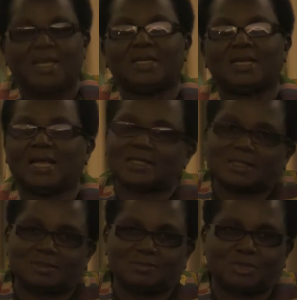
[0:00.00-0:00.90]

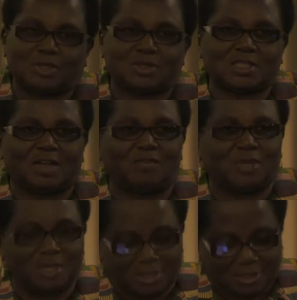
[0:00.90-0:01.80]
Yes, because I've
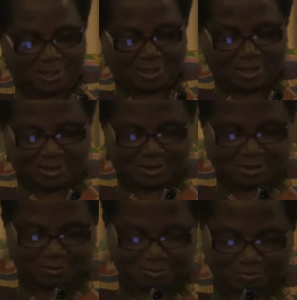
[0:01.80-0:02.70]
been a journalist